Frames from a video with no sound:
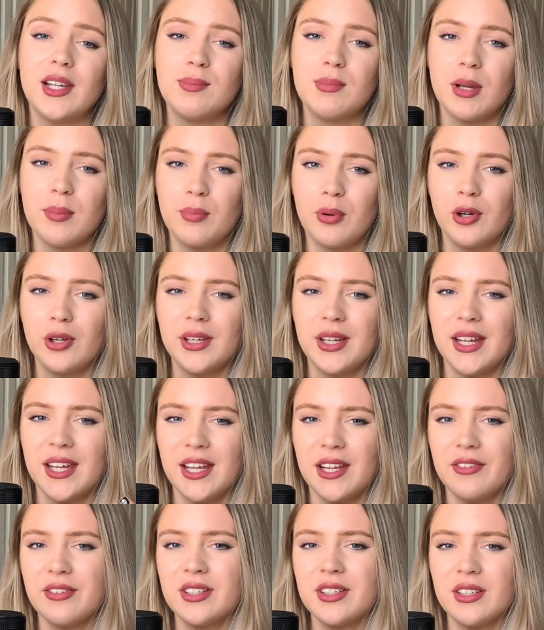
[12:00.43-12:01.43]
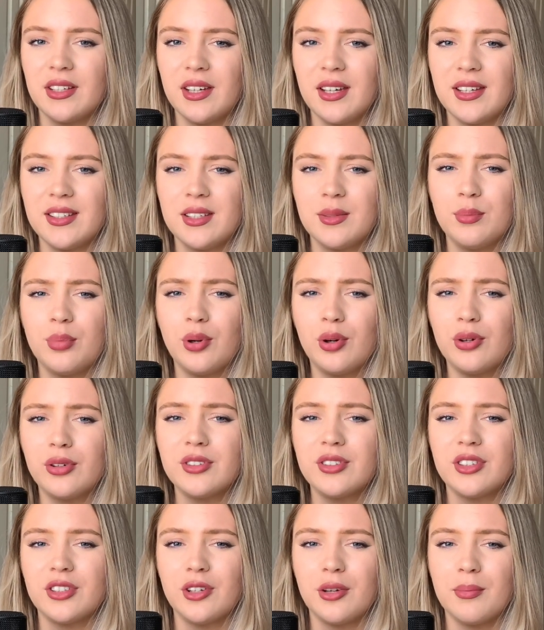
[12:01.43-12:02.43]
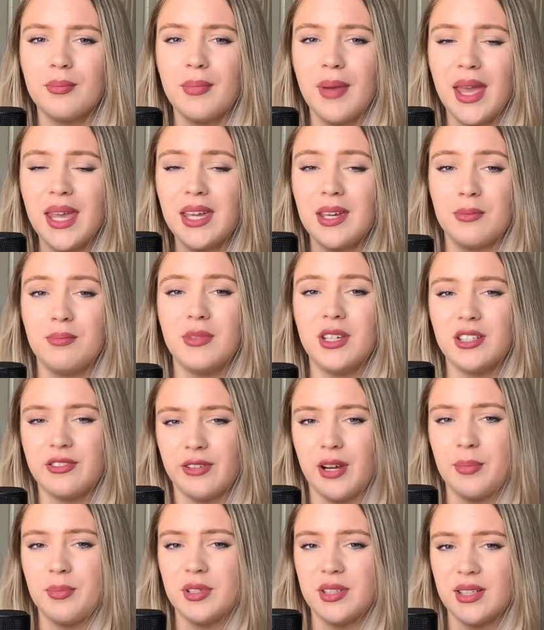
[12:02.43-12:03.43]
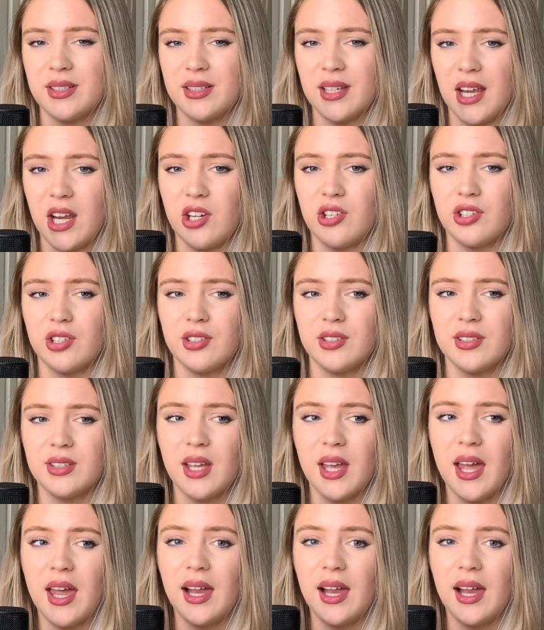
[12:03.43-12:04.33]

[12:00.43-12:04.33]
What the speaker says: my point here is that it's important to not make misrepresentations